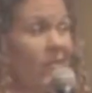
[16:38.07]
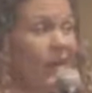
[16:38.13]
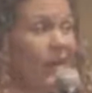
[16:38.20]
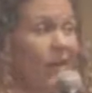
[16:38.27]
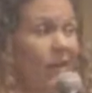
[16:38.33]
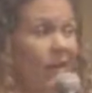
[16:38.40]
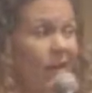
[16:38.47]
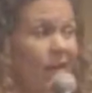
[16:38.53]

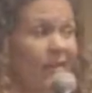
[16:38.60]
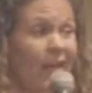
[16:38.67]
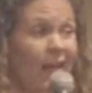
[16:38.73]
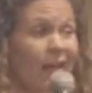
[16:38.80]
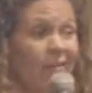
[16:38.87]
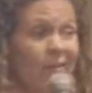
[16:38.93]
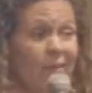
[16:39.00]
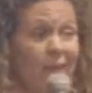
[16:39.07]
there in
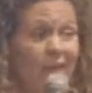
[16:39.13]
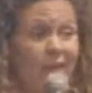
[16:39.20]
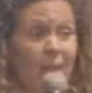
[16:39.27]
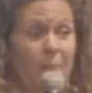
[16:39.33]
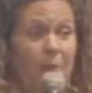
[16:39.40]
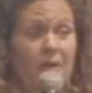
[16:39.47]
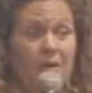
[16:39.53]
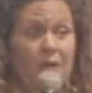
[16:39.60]
that
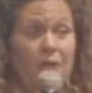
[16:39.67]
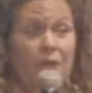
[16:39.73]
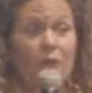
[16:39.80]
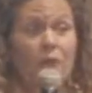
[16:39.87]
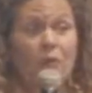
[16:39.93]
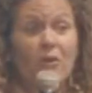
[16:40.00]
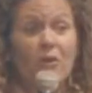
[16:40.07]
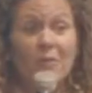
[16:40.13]
part of your
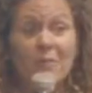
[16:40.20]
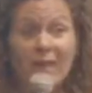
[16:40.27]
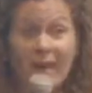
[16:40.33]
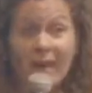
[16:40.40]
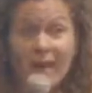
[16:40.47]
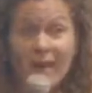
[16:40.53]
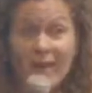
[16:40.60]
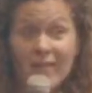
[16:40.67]
sword,
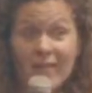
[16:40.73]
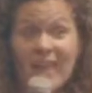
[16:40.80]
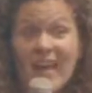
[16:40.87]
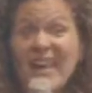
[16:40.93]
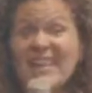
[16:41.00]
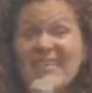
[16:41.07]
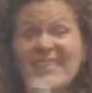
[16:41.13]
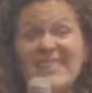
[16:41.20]
because
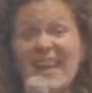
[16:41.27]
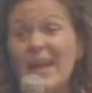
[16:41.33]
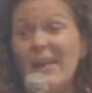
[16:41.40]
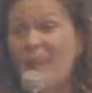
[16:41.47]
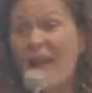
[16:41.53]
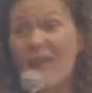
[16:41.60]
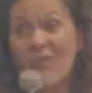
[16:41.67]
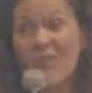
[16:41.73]
today
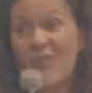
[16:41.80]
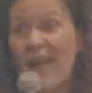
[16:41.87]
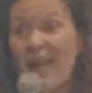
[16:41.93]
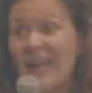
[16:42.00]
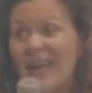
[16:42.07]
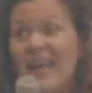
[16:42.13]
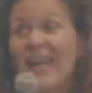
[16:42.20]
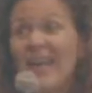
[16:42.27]
Pastor
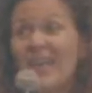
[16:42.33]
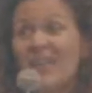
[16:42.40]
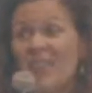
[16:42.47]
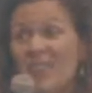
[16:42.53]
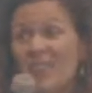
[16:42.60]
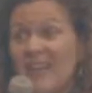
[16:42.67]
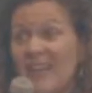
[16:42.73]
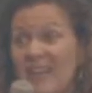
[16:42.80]
Matt is just going